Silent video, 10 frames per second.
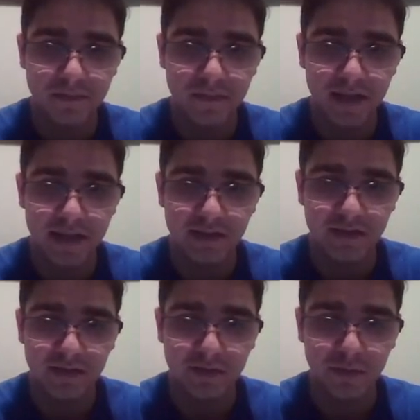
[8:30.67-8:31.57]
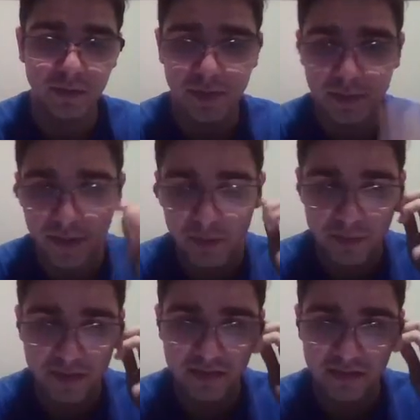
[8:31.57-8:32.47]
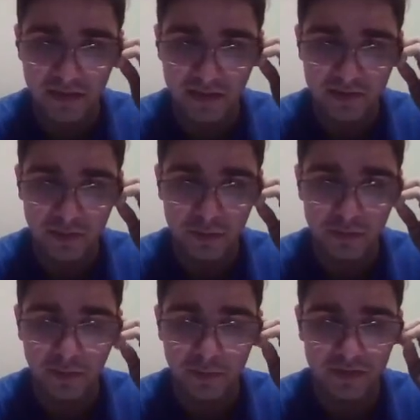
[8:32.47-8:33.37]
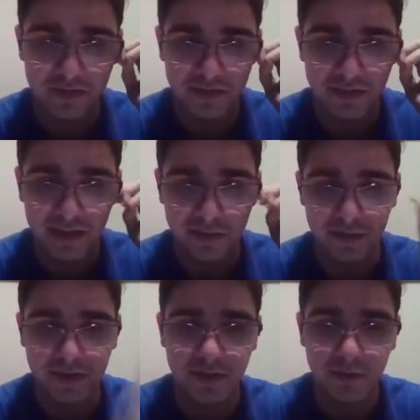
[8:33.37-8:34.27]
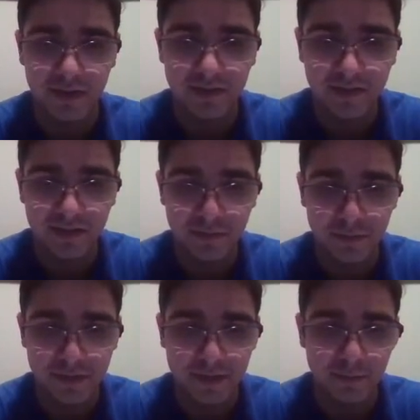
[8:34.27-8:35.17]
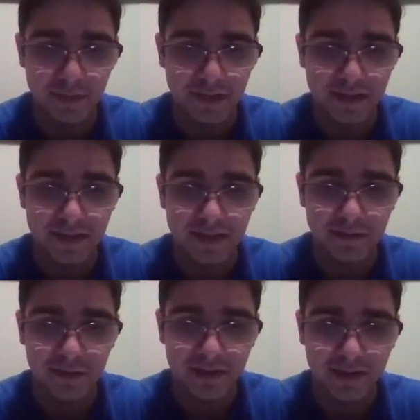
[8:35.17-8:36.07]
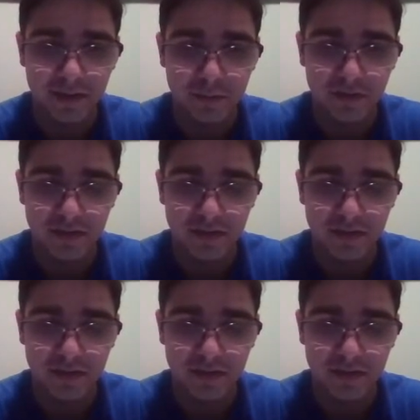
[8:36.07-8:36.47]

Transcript: and just would have been a better piece. I could have improved my position that way, or even just bringing up my king would have helped.